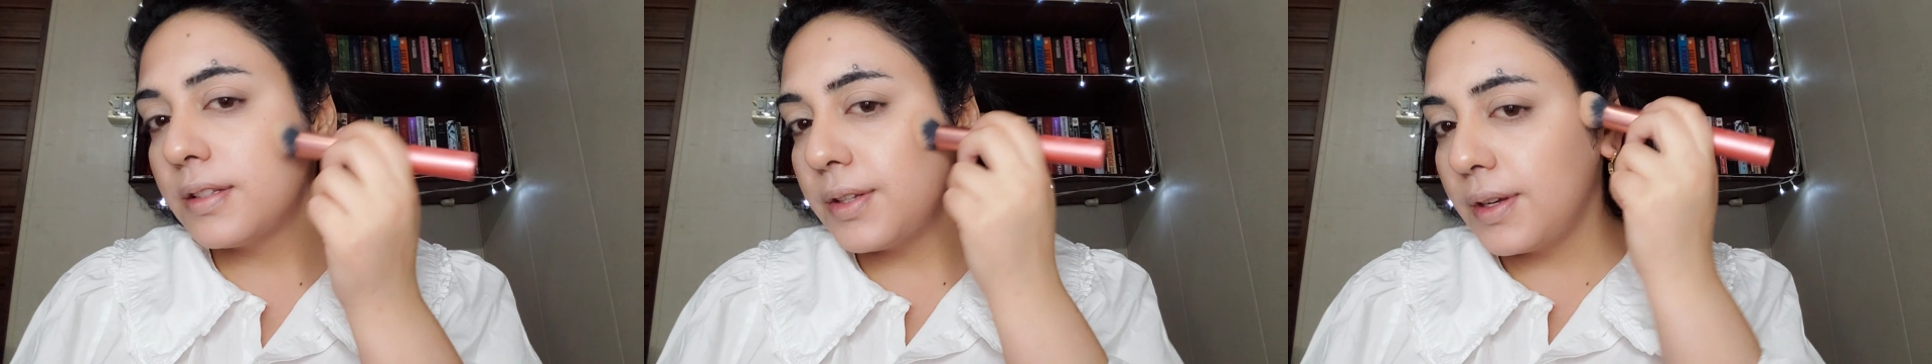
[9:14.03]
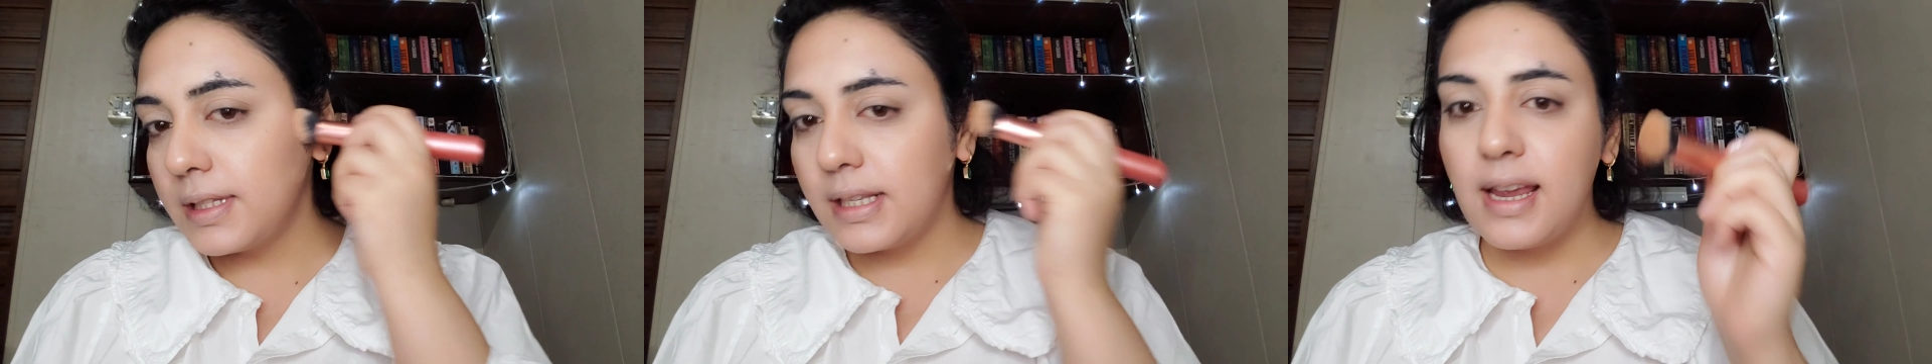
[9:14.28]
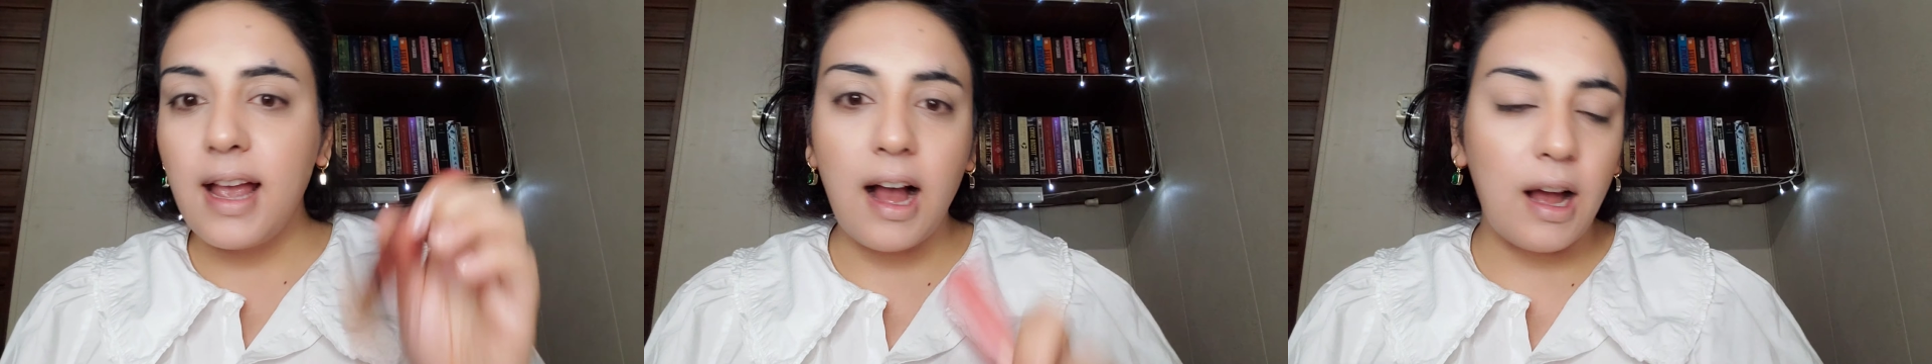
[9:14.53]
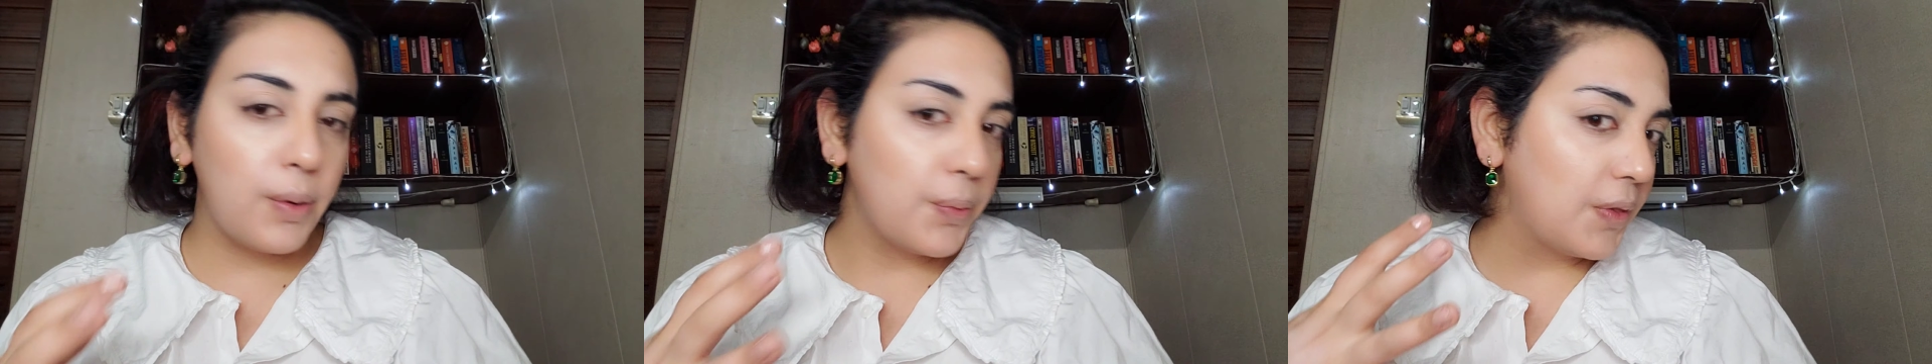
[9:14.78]
so you see
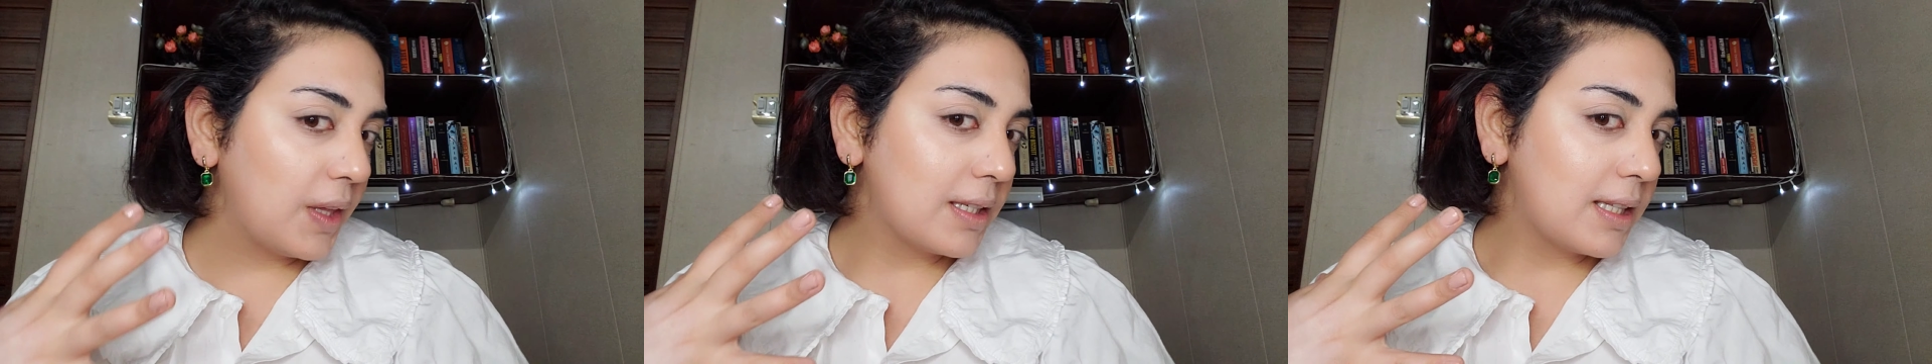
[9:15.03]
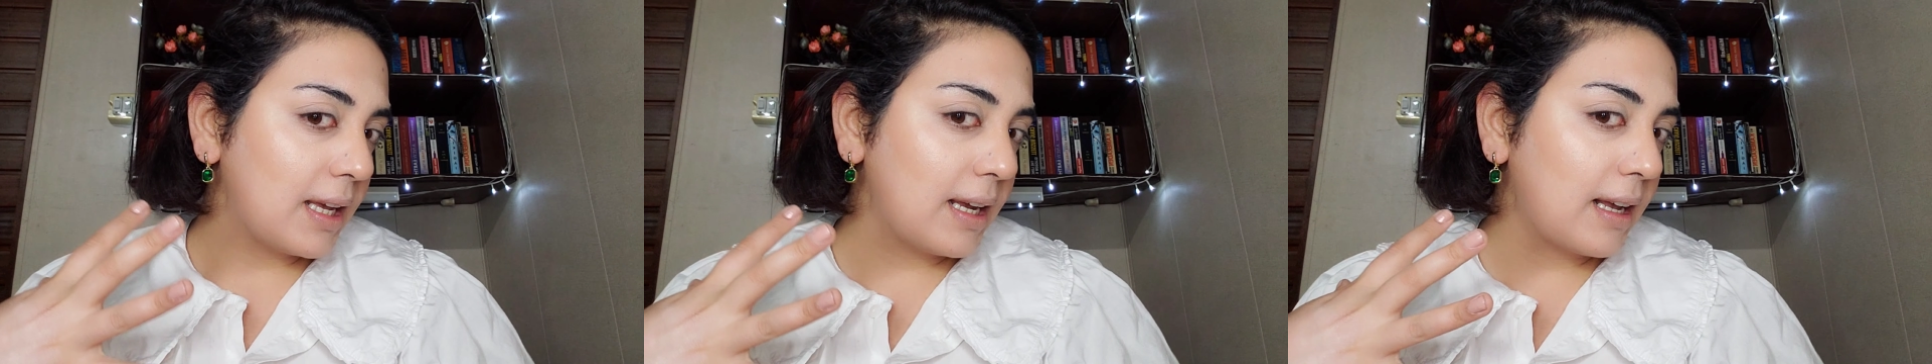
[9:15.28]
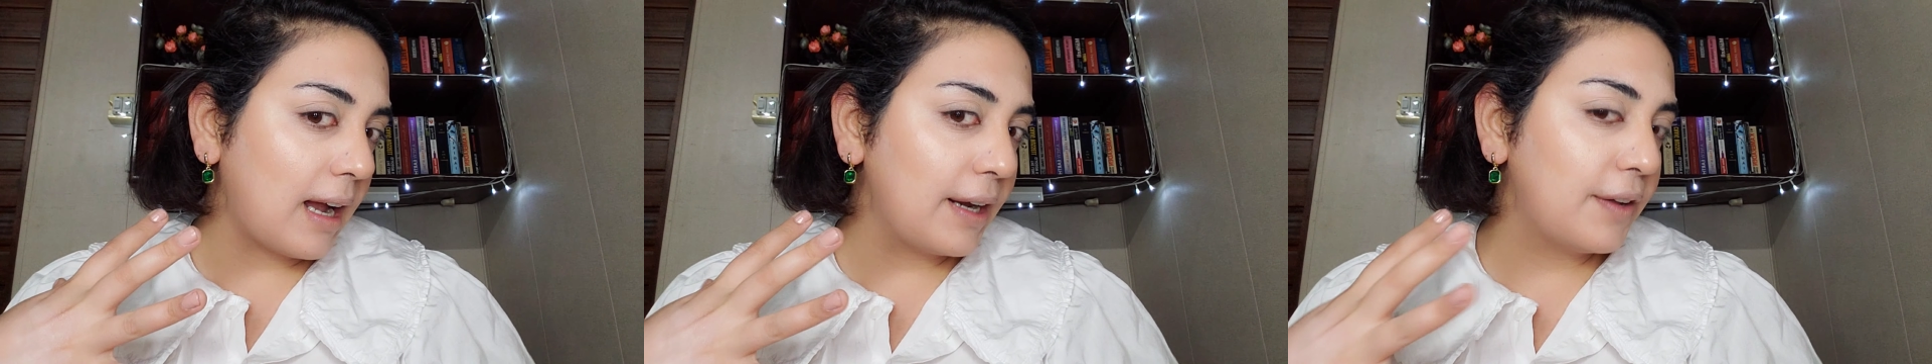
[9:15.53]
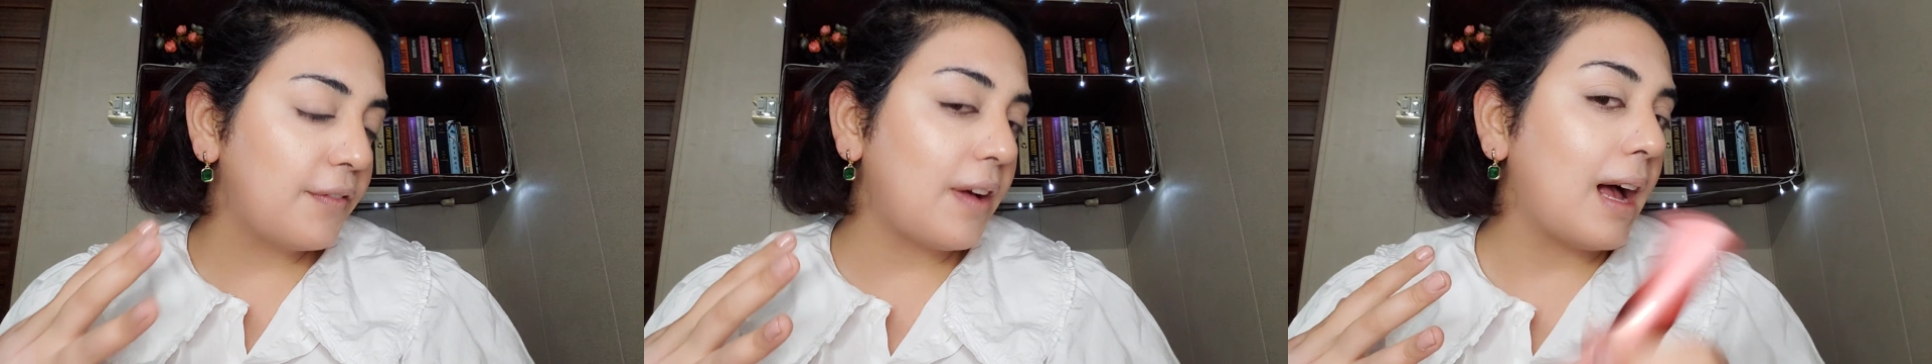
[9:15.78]
how this thing
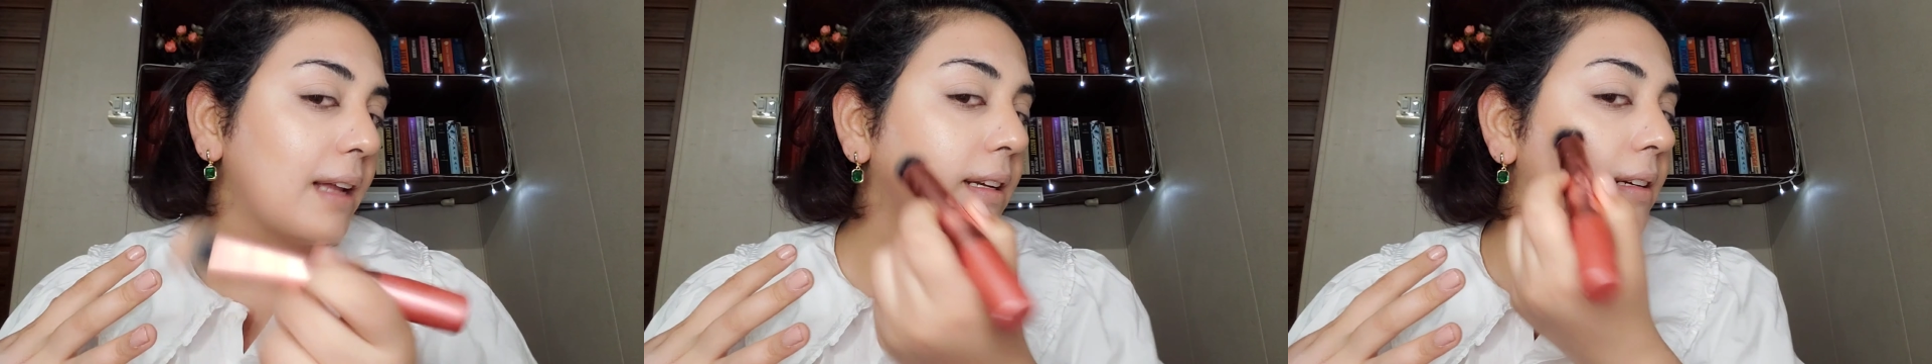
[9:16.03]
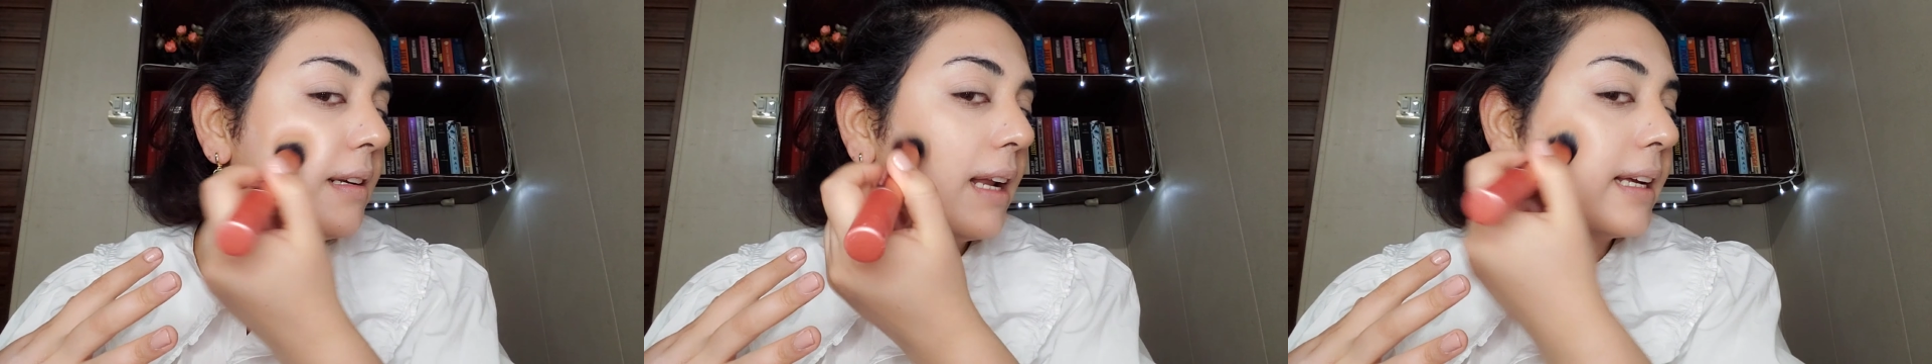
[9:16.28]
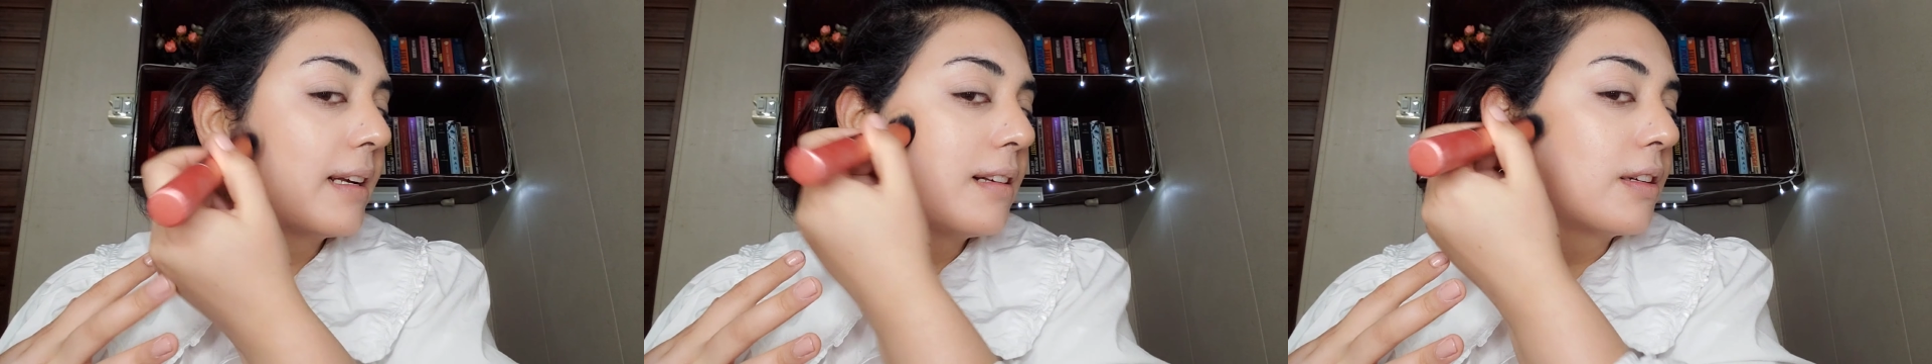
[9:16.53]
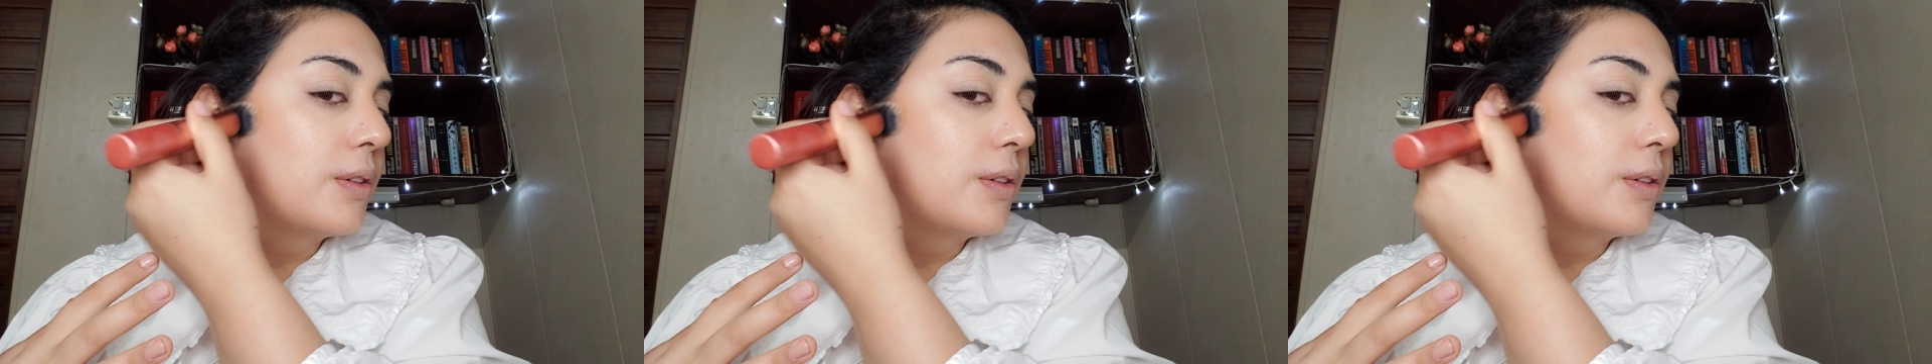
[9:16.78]
kind of added like